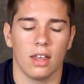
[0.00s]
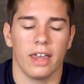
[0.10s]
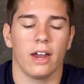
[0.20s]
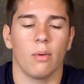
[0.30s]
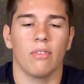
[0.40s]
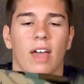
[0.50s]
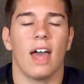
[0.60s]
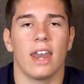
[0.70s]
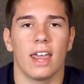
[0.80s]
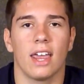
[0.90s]
Here we've
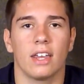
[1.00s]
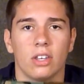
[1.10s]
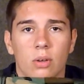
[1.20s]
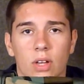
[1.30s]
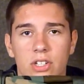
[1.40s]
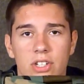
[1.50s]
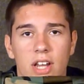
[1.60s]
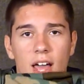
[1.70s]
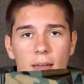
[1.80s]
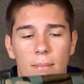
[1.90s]
got a
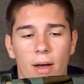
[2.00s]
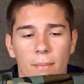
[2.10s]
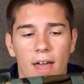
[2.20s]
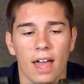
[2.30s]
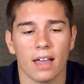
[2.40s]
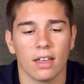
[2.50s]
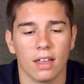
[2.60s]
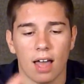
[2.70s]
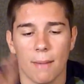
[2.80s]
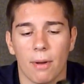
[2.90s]
USGI butt pack.
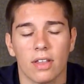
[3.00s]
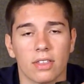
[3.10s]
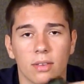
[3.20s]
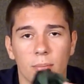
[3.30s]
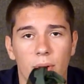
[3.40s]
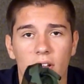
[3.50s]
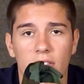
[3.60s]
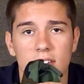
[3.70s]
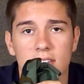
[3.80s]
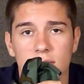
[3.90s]
I bought
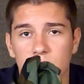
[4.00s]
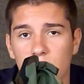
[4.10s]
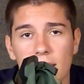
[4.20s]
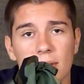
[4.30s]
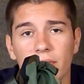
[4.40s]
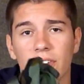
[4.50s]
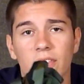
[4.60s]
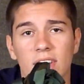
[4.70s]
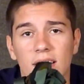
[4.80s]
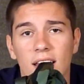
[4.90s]
this maybe
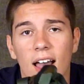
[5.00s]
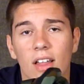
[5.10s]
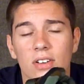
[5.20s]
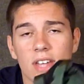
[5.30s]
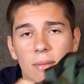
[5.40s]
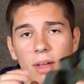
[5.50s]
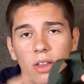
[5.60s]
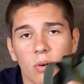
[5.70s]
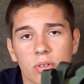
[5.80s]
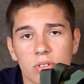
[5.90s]
$15 at my
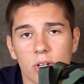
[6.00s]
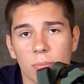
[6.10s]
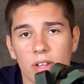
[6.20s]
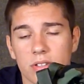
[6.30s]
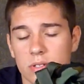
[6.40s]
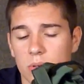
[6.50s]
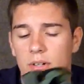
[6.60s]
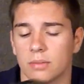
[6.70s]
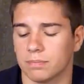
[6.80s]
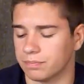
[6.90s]
local surplus
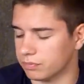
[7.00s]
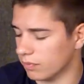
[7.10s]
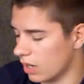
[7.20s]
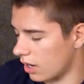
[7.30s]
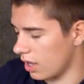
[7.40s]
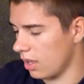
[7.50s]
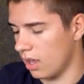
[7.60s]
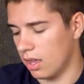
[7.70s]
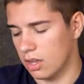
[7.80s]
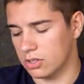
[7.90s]
store. Alright,
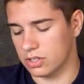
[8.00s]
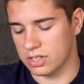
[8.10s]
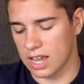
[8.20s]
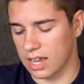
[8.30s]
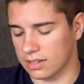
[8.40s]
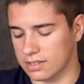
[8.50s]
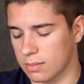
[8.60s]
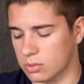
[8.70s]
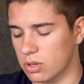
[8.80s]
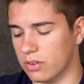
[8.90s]
just take
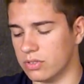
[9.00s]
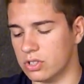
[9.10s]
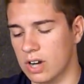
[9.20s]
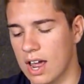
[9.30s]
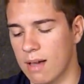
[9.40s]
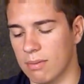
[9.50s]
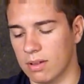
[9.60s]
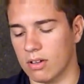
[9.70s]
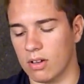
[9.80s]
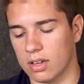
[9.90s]
some sort of strap,
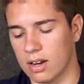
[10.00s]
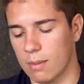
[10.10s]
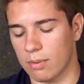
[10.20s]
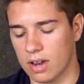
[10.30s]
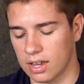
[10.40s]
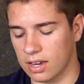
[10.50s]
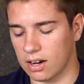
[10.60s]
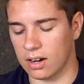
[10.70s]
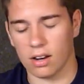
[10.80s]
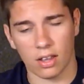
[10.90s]
hook it up right
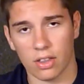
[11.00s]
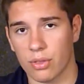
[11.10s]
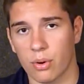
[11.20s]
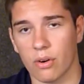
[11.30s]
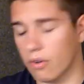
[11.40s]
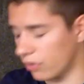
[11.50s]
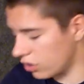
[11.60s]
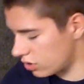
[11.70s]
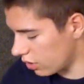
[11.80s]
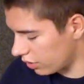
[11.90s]
here, throw it over your
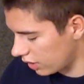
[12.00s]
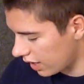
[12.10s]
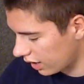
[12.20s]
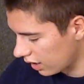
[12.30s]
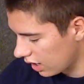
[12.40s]
shoulder like